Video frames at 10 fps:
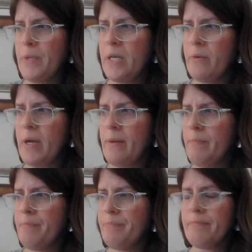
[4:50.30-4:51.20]
anyway,
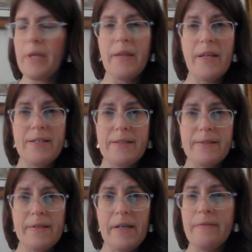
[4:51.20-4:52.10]
that's the
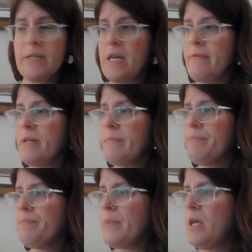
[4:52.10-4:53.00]
sling of David.
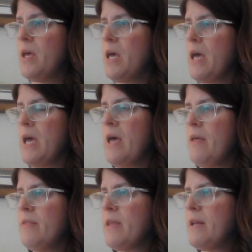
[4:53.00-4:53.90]

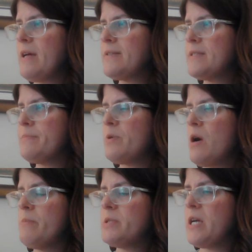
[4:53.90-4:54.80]
And the next
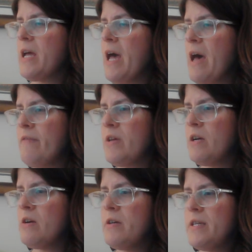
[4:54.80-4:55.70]
prompt I have
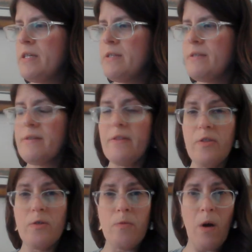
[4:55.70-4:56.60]
here is
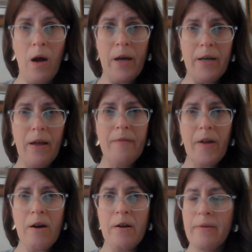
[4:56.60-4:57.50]
the rod of
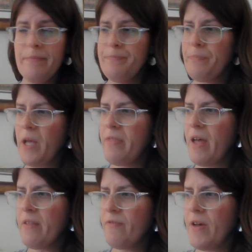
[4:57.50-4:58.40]
Aaron. And
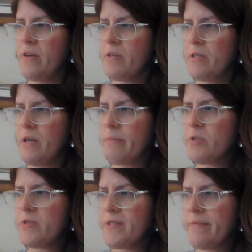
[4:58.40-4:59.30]
that's found in
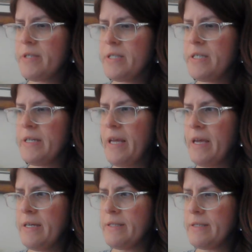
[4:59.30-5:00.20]
Numbers
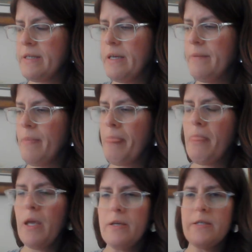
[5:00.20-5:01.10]
17:8.
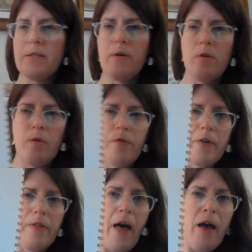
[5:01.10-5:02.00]
So for
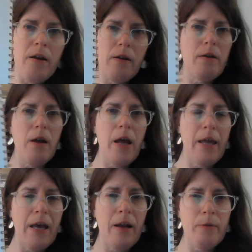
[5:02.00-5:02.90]
that,
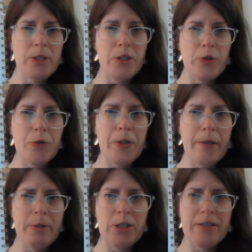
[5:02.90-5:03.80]
again, I went to Google
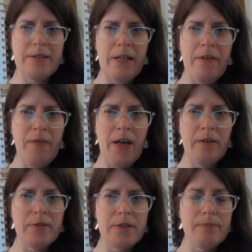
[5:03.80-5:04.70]
Images and I
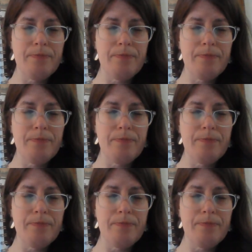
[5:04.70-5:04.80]
found